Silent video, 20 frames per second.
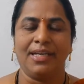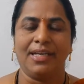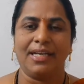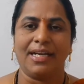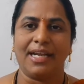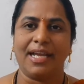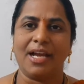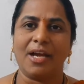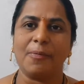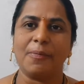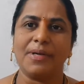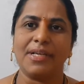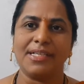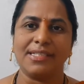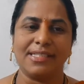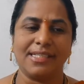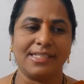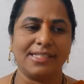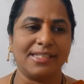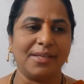Ray optics
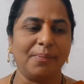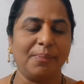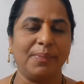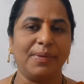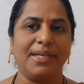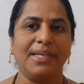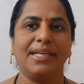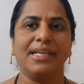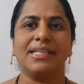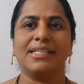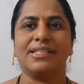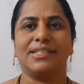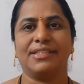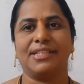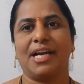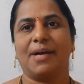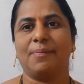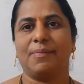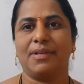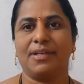is the biggest
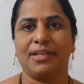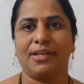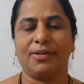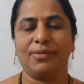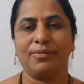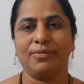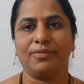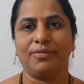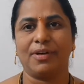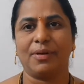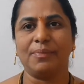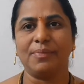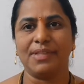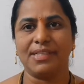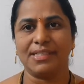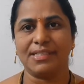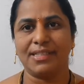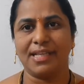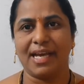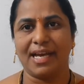chapter now. From
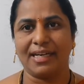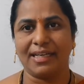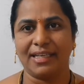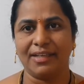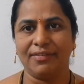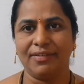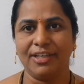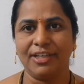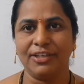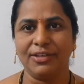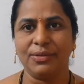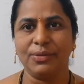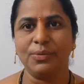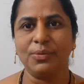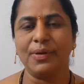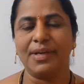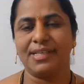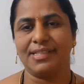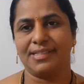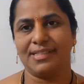this they are giving 2
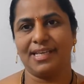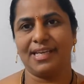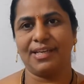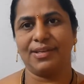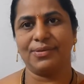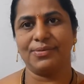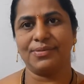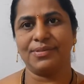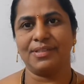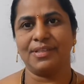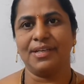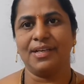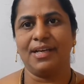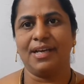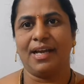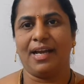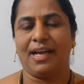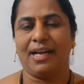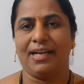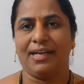SAQs
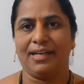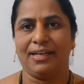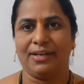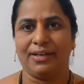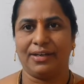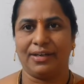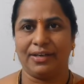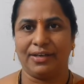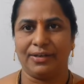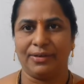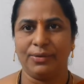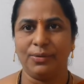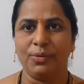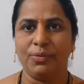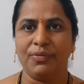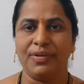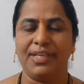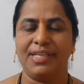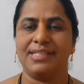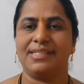and 2
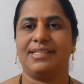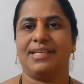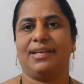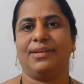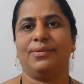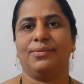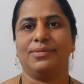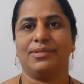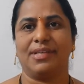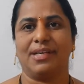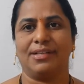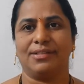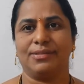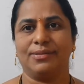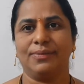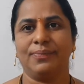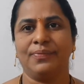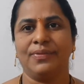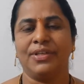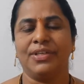VSAQs
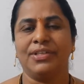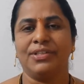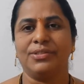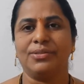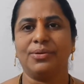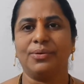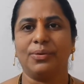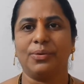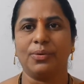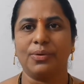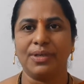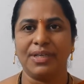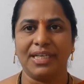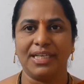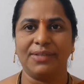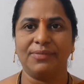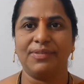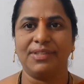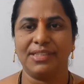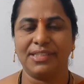also. So don't
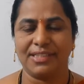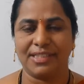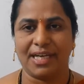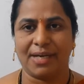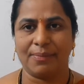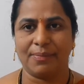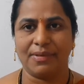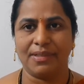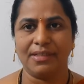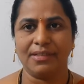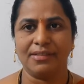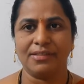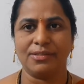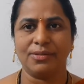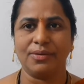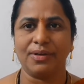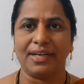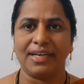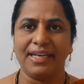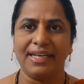leave this chapter.
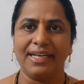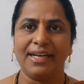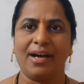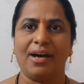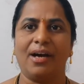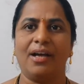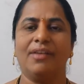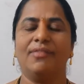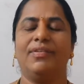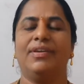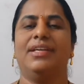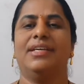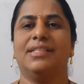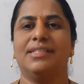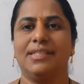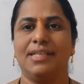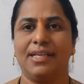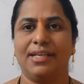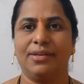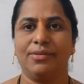So read all
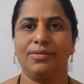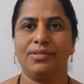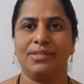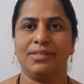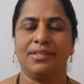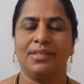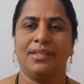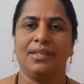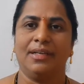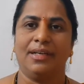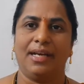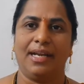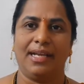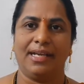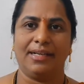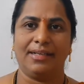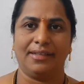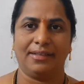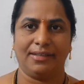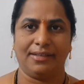VSAQs.
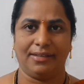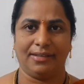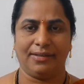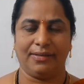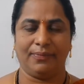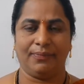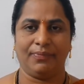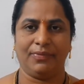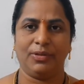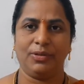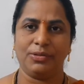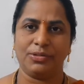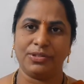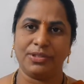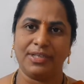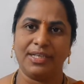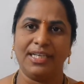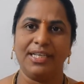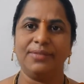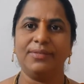Like you
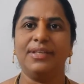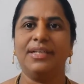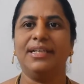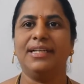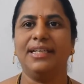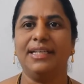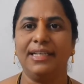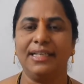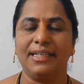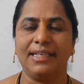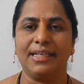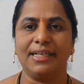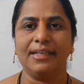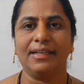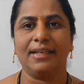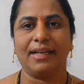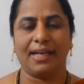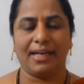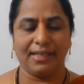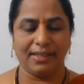should leave the deleted.
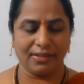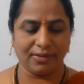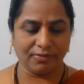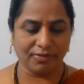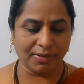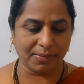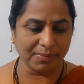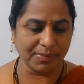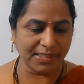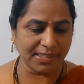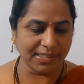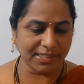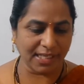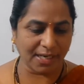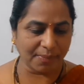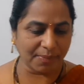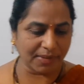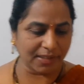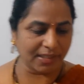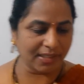And from this
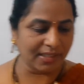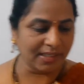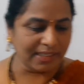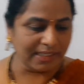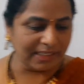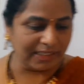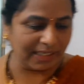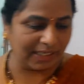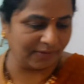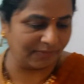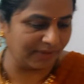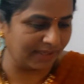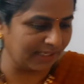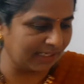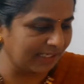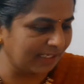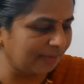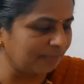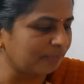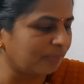chapter, a
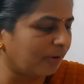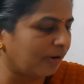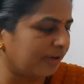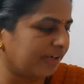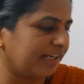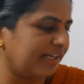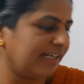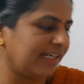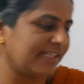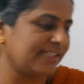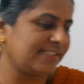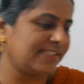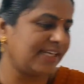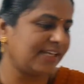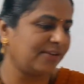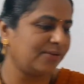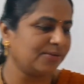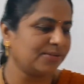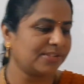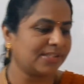very important
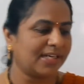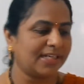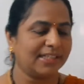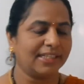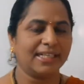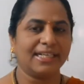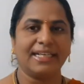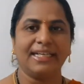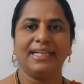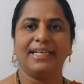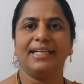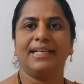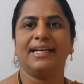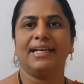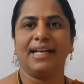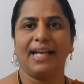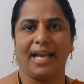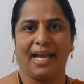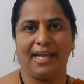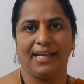SAQs are the
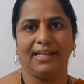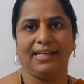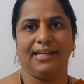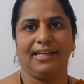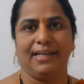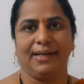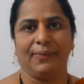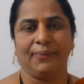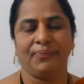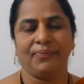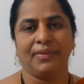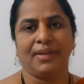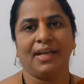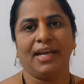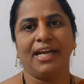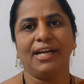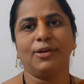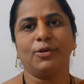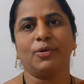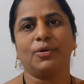critical angle
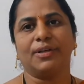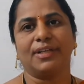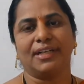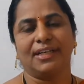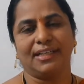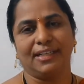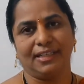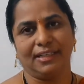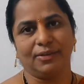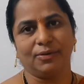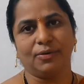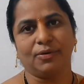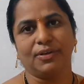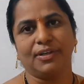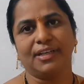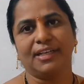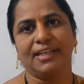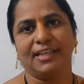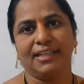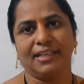and
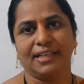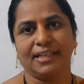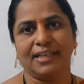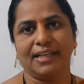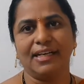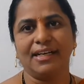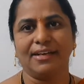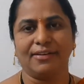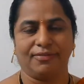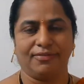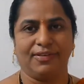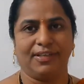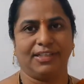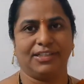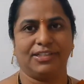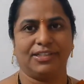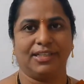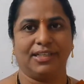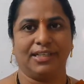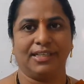total internal
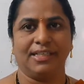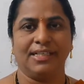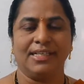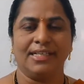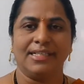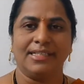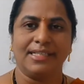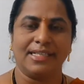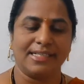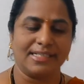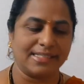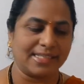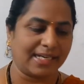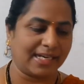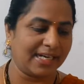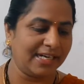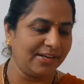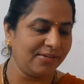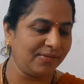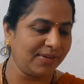reflection. Then
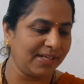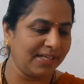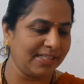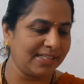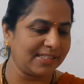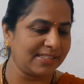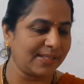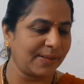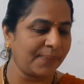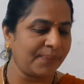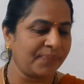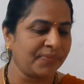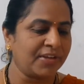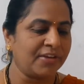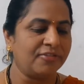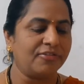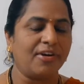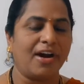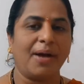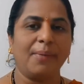second one is the
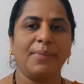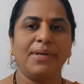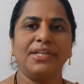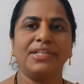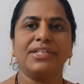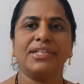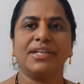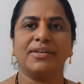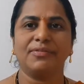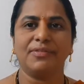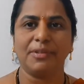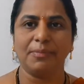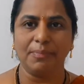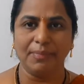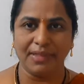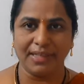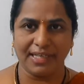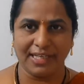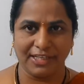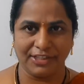formation of the
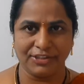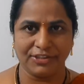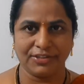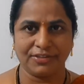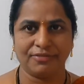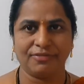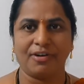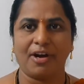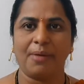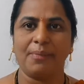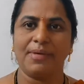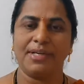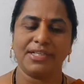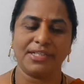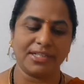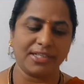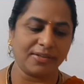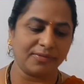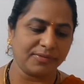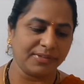mirage,
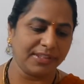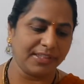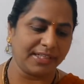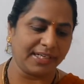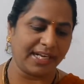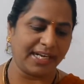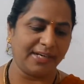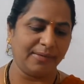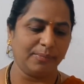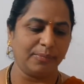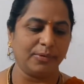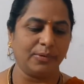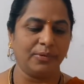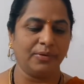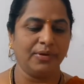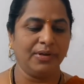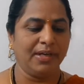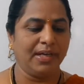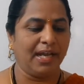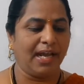formation of the rainbow.
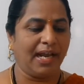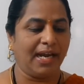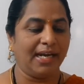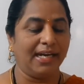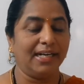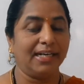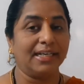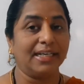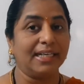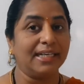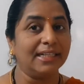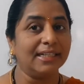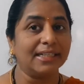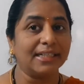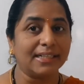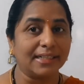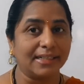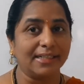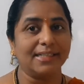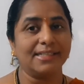And in
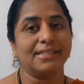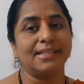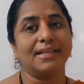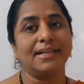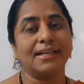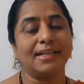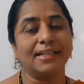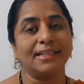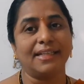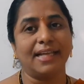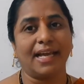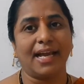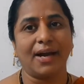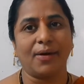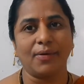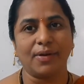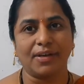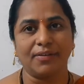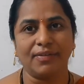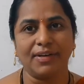that recently they
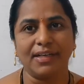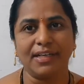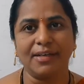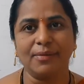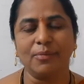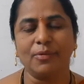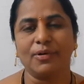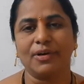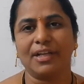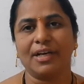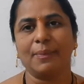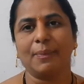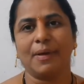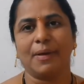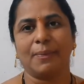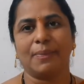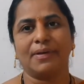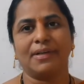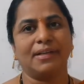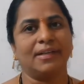have given in model
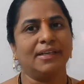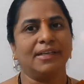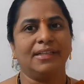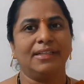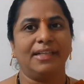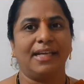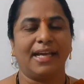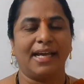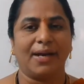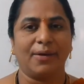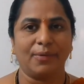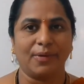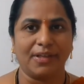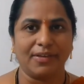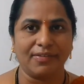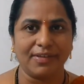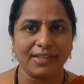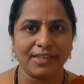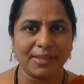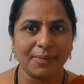paper, they have
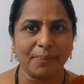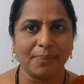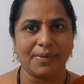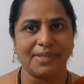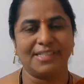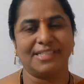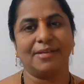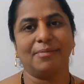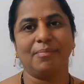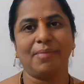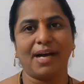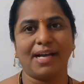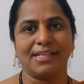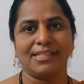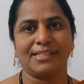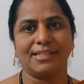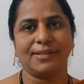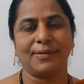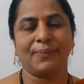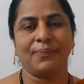given the prism
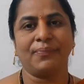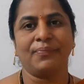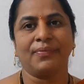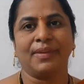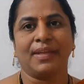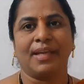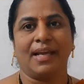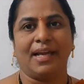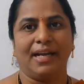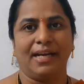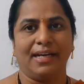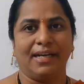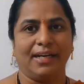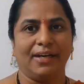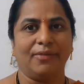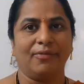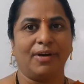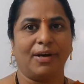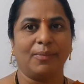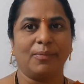answer. And
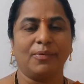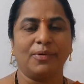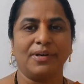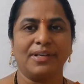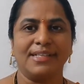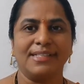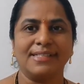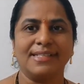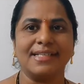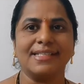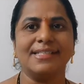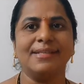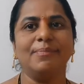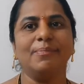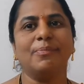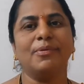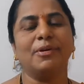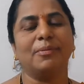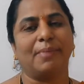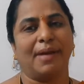one more is the
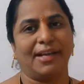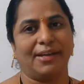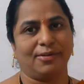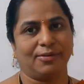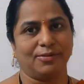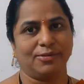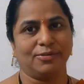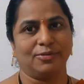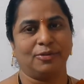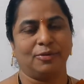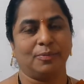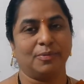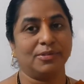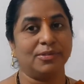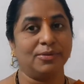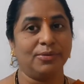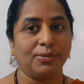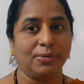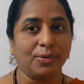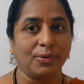simple microscope.
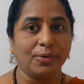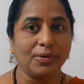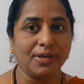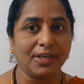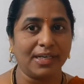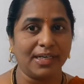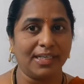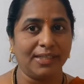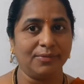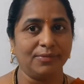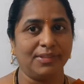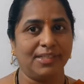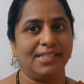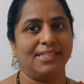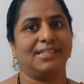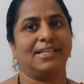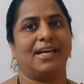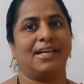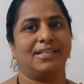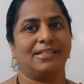So don't leave
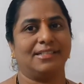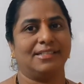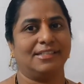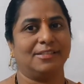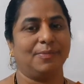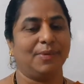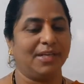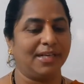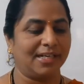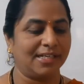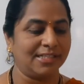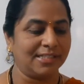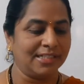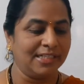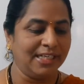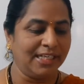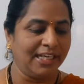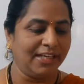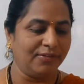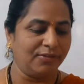these answers, because
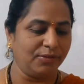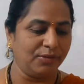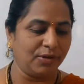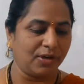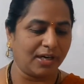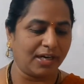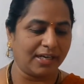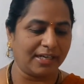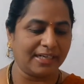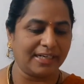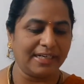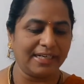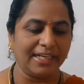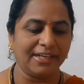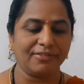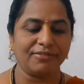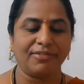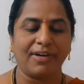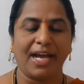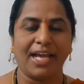if you are reading
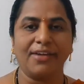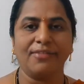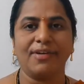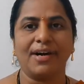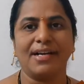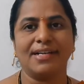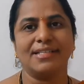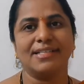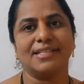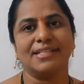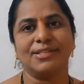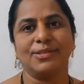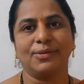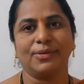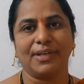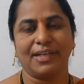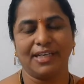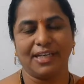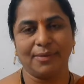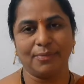5 answers, you
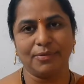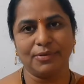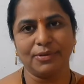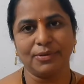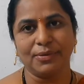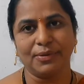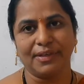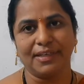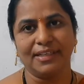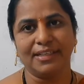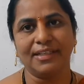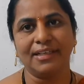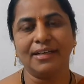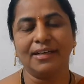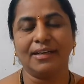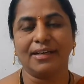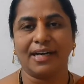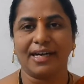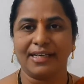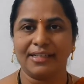can able to
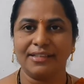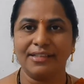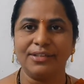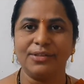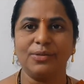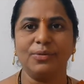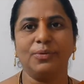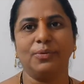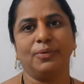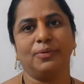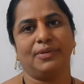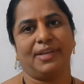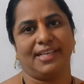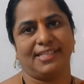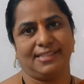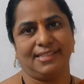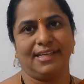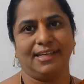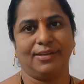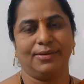write the 2
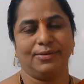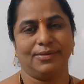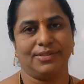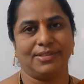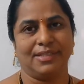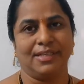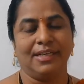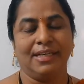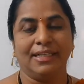SAQs.